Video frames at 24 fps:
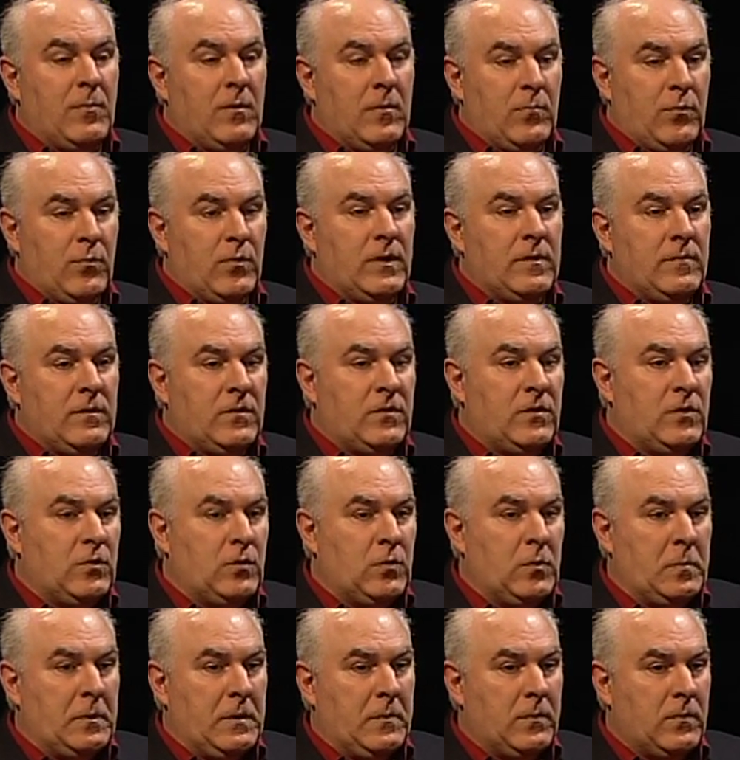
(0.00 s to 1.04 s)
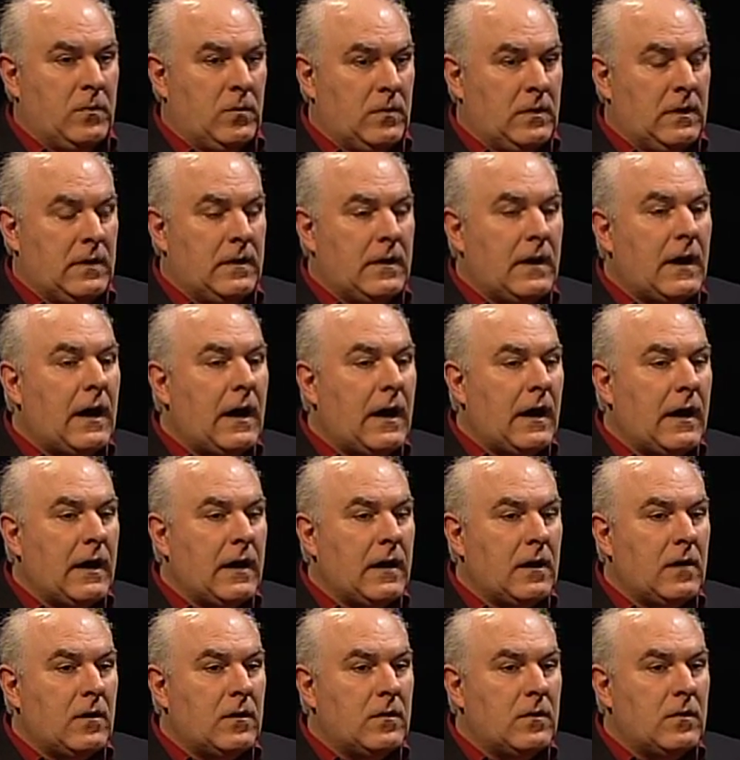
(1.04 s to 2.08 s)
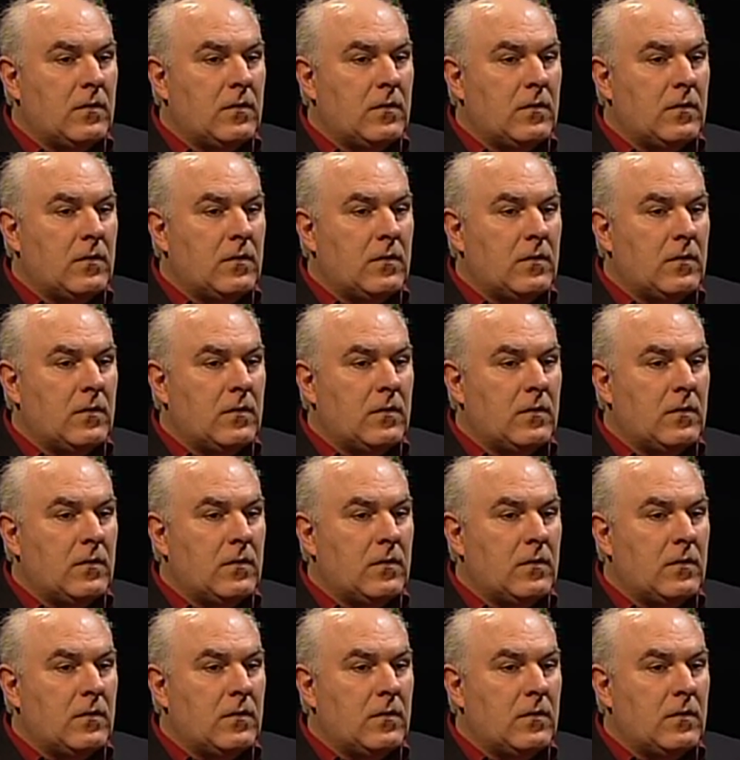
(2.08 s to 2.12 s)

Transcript: been previously two people who did die